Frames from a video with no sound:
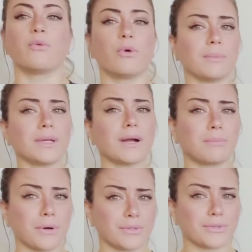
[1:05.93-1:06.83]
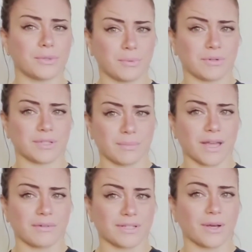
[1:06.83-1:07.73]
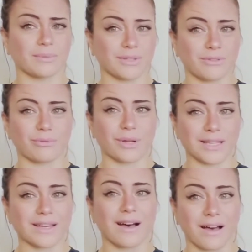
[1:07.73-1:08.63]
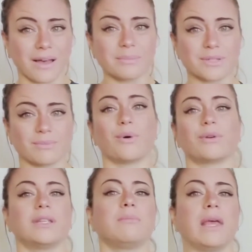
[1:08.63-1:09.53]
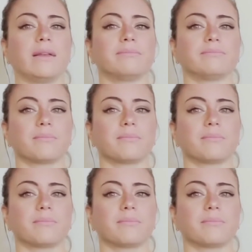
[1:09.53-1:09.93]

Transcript: Women are prone to experience migraines up to 3 times more than men,